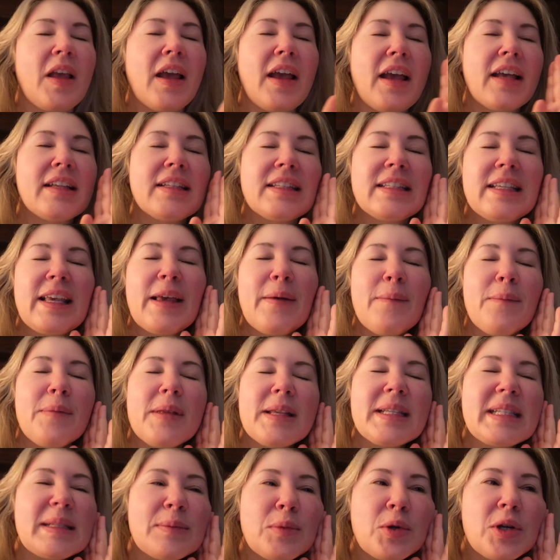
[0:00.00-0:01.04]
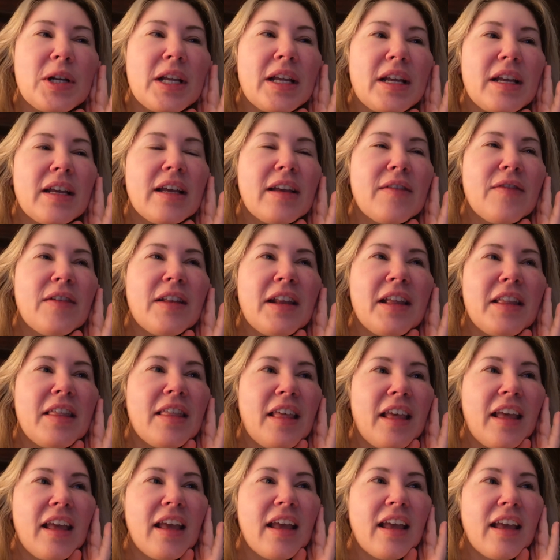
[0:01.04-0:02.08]
I asked him this morning if
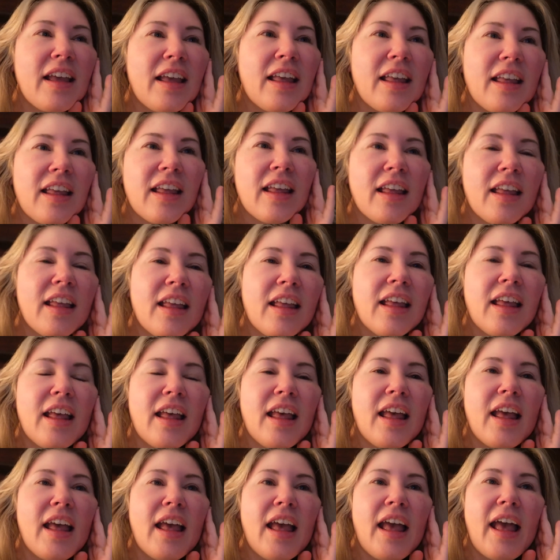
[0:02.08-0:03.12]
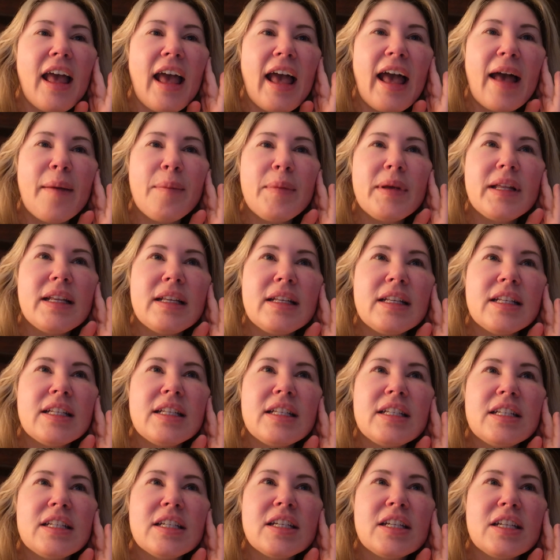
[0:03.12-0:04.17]
anything
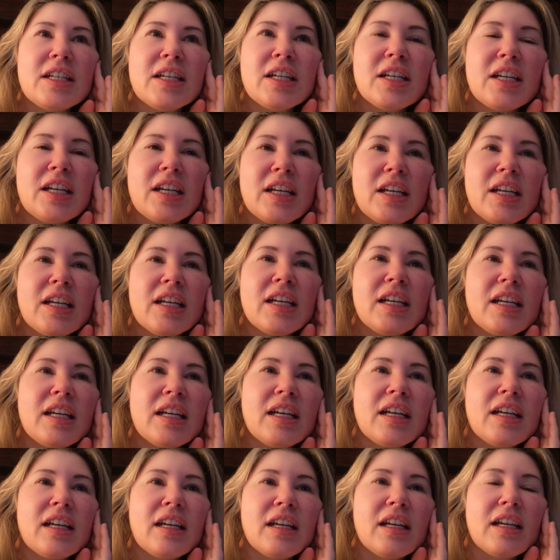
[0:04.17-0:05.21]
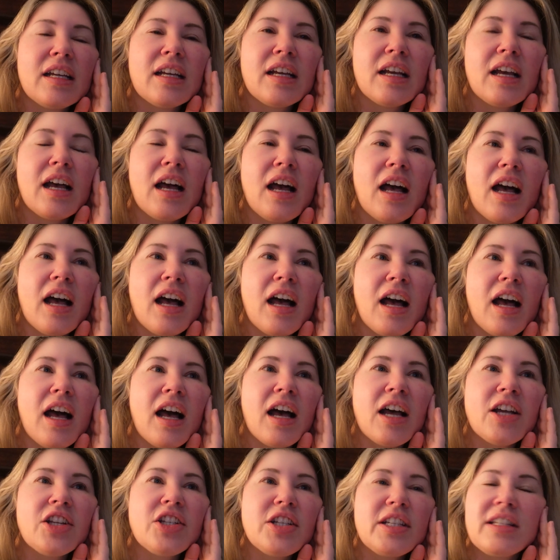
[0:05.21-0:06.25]
happened.
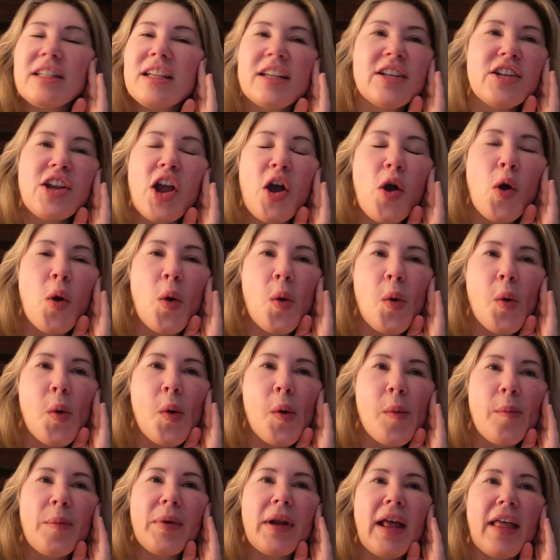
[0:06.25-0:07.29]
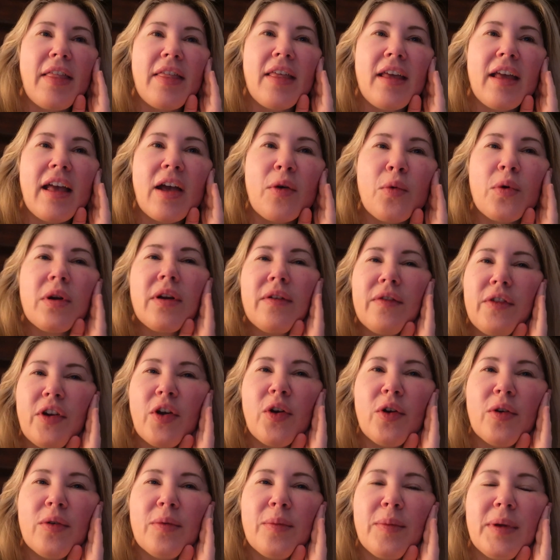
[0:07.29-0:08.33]
Uh, she said no, but I think I would have
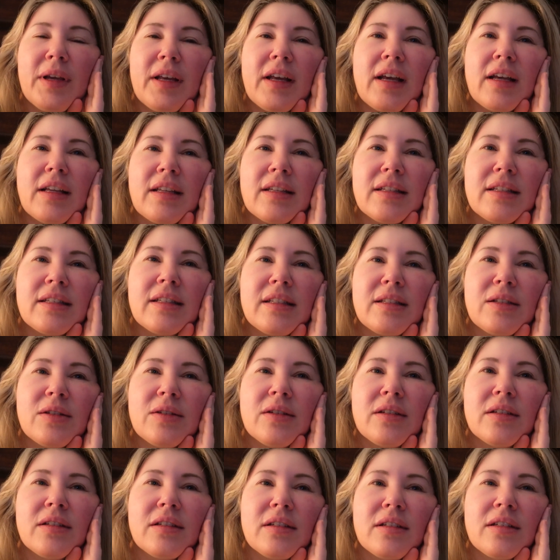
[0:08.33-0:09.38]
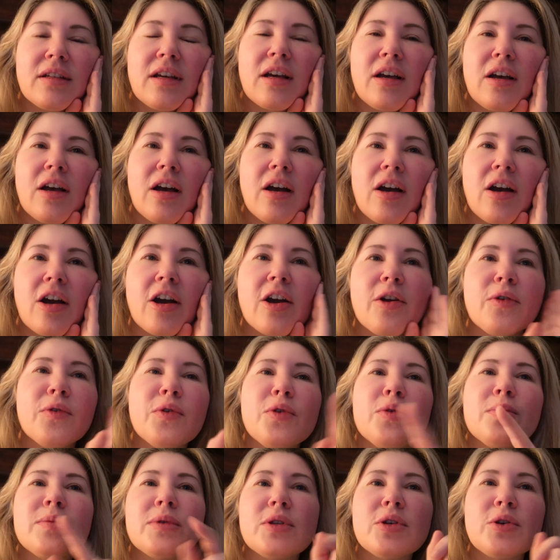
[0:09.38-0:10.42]
known because our
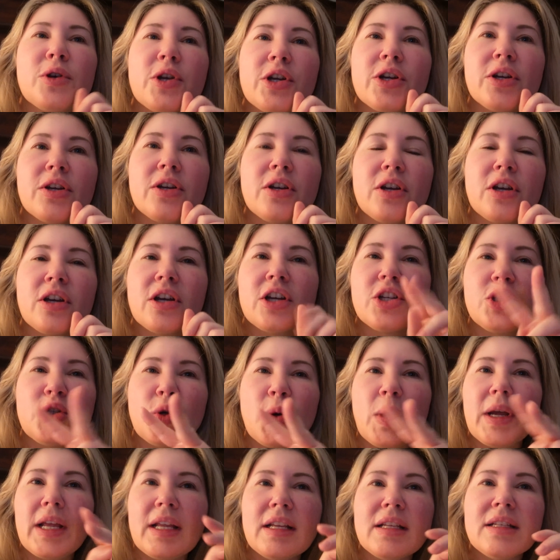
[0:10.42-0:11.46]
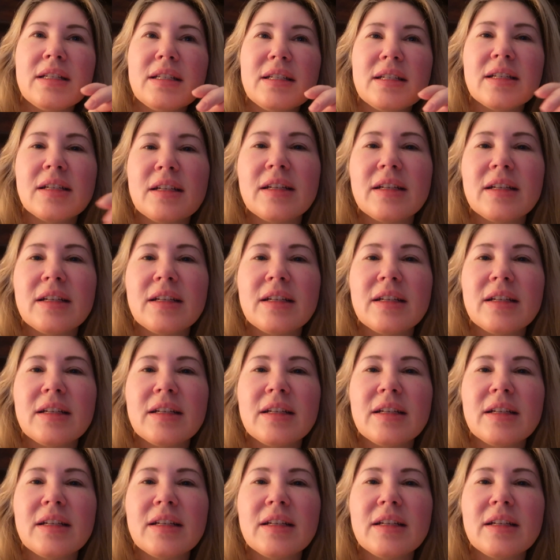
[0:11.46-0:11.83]
rooms are adjoined.